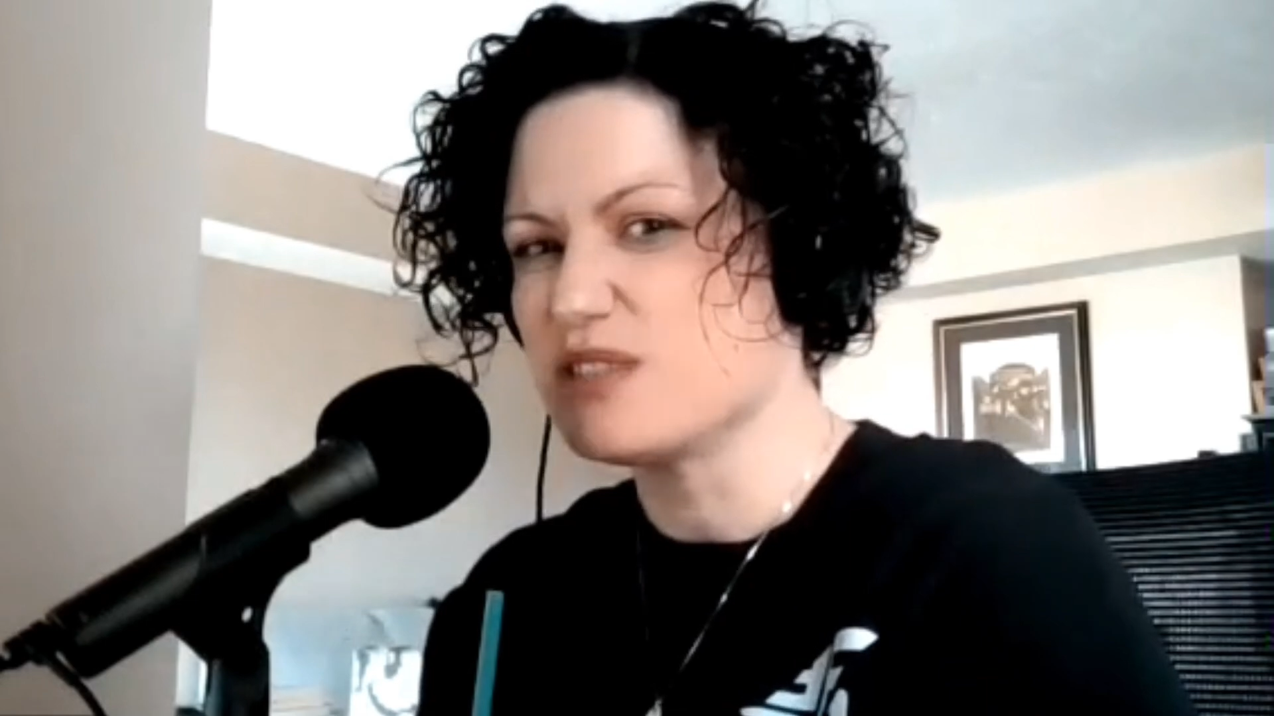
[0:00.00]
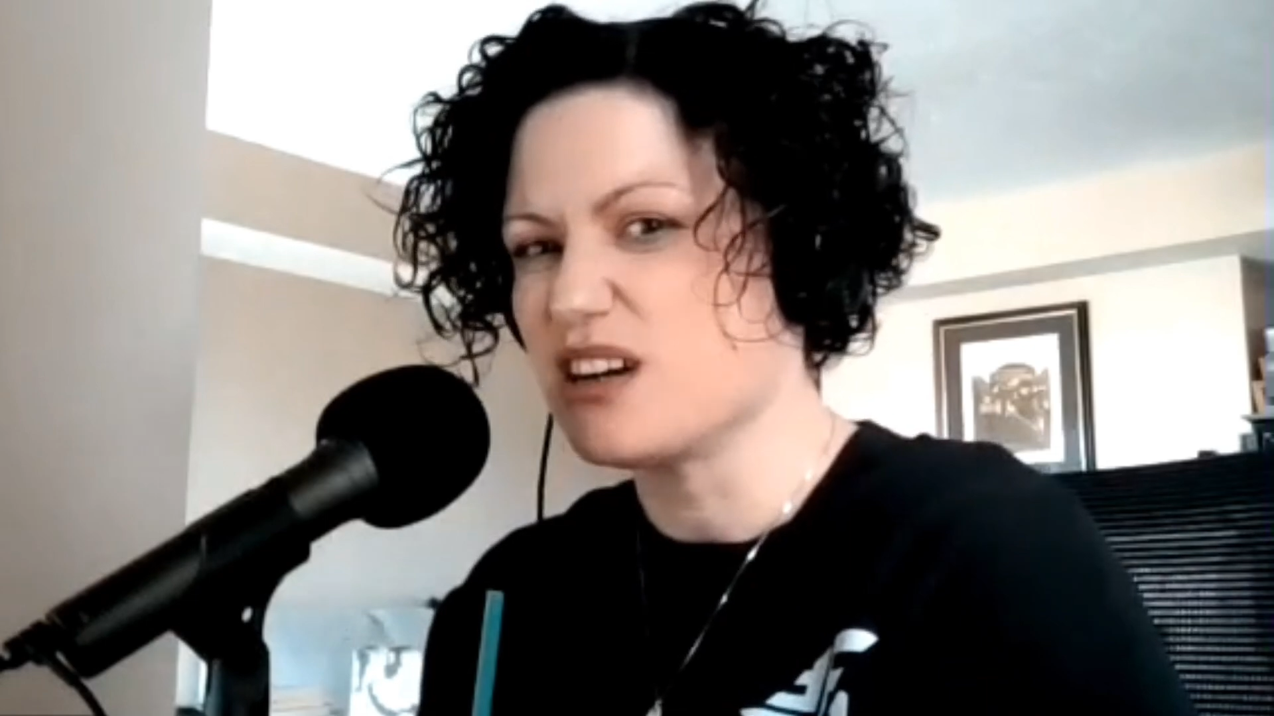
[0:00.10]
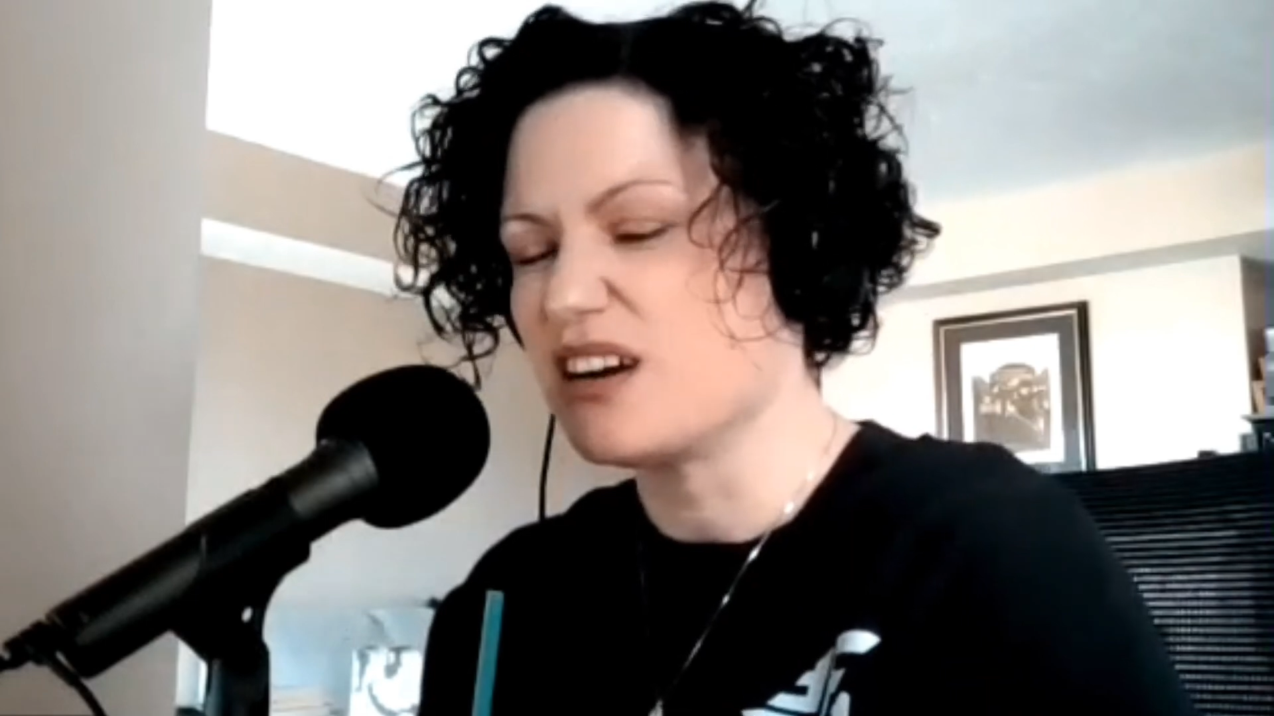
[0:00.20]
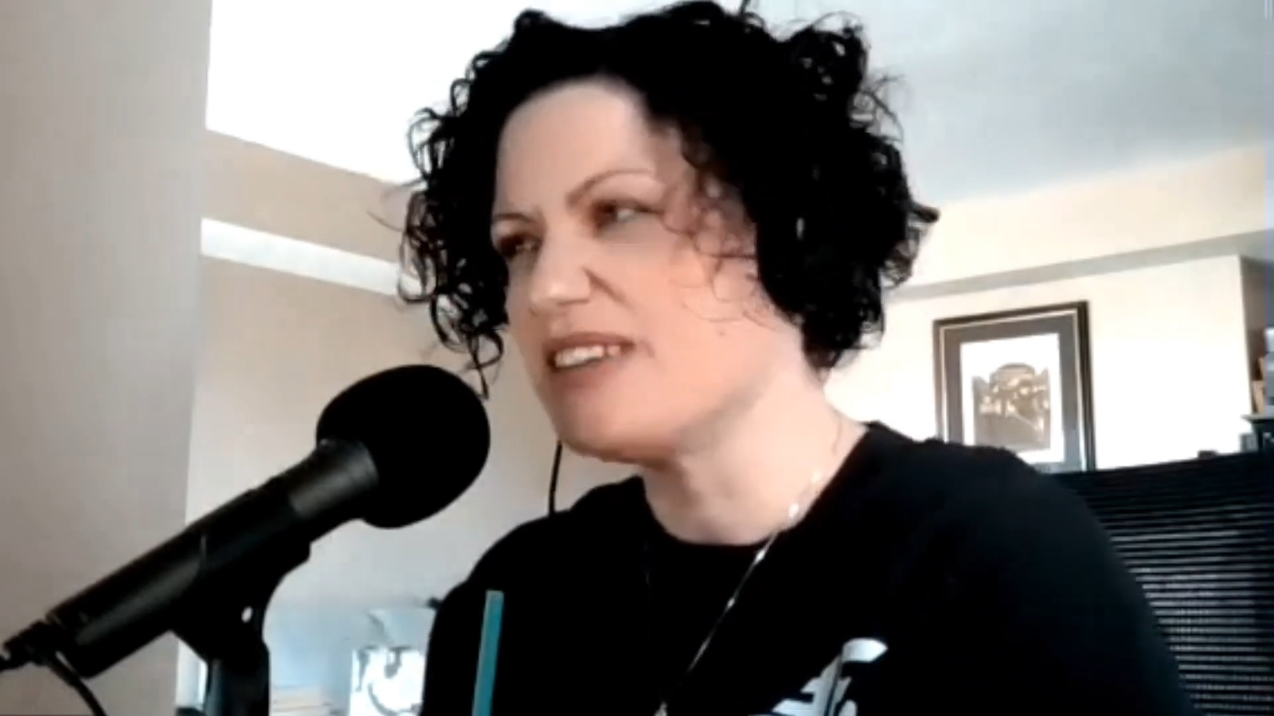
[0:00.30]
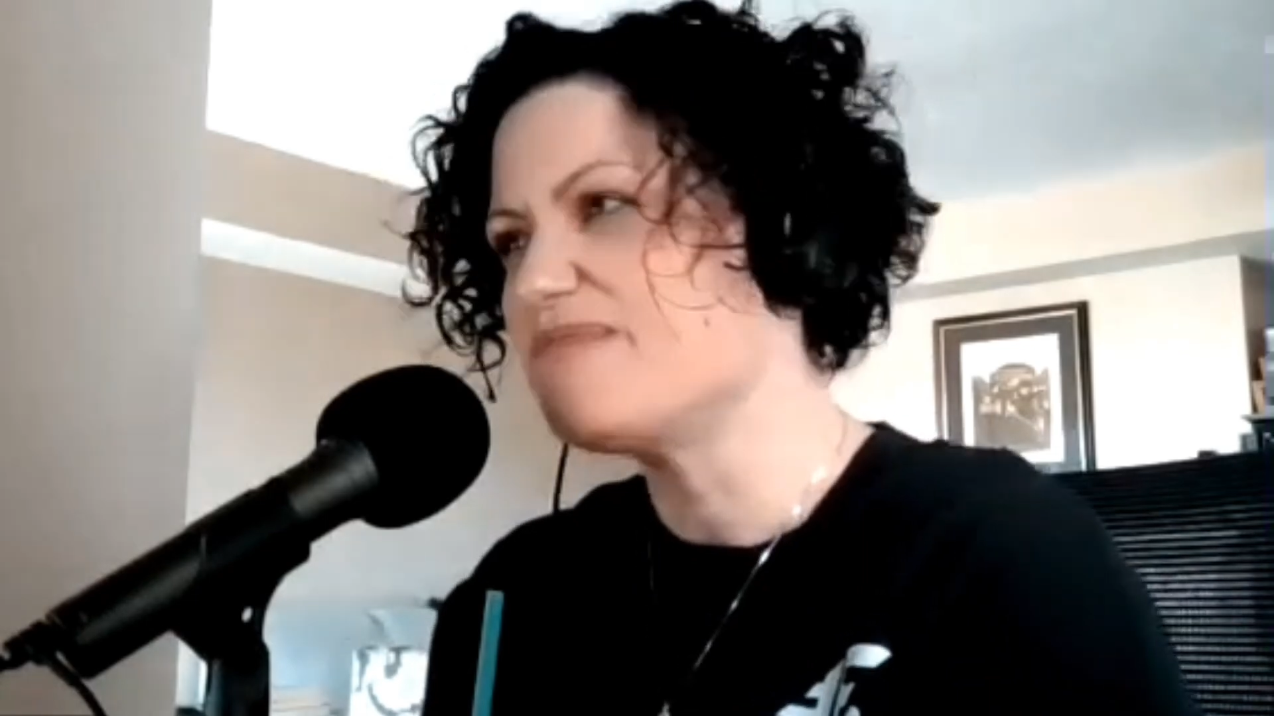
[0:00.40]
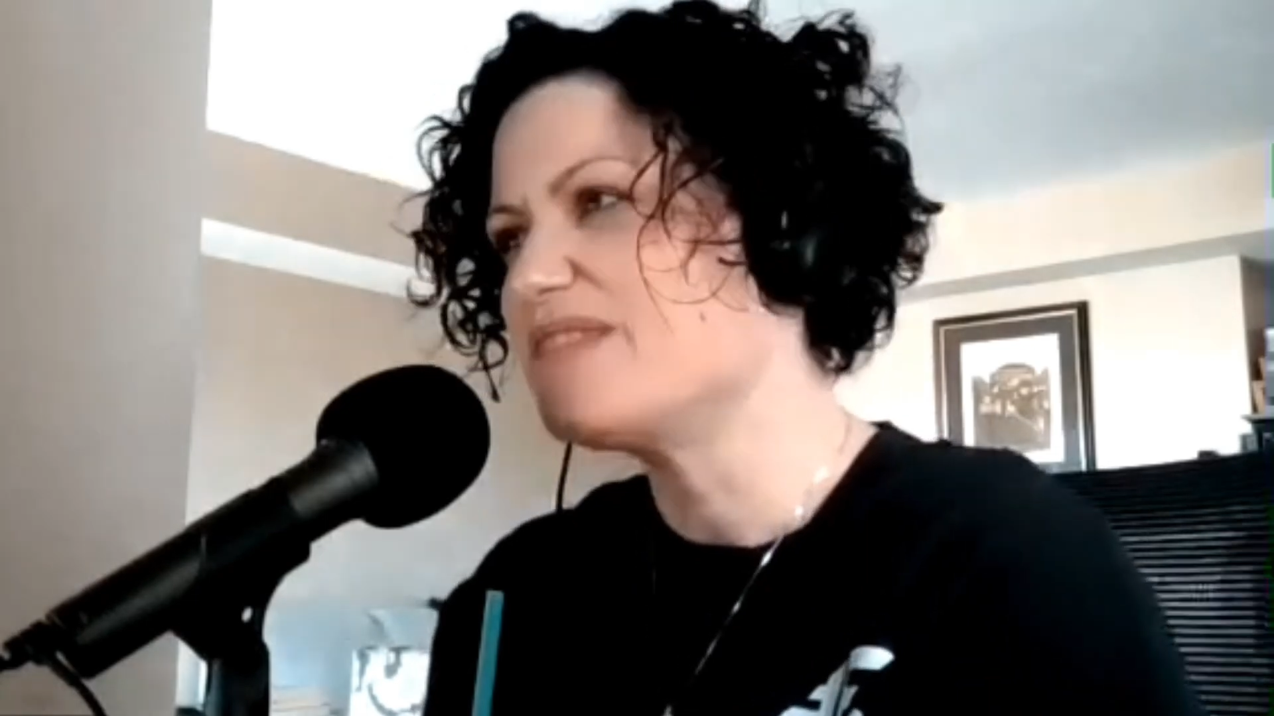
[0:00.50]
sorry.